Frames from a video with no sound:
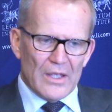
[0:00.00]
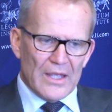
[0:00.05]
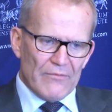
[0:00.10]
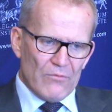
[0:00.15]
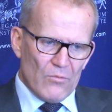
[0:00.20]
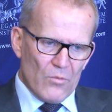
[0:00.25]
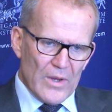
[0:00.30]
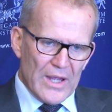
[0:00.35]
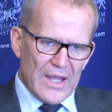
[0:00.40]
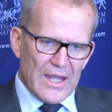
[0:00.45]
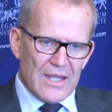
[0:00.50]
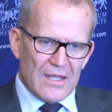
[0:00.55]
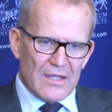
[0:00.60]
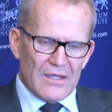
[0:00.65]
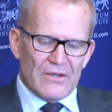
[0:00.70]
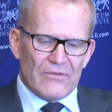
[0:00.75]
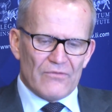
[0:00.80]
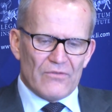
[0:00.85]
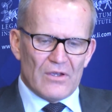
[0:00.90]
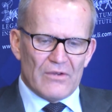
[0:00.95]
a way
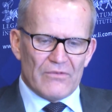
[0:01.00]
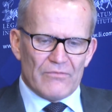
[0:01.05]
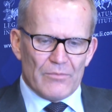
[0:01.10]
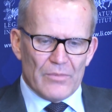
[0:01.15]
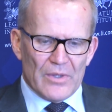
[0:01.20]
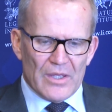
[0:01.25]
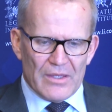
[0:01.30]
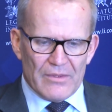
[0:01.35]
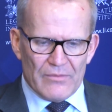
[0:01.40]
of, of uh,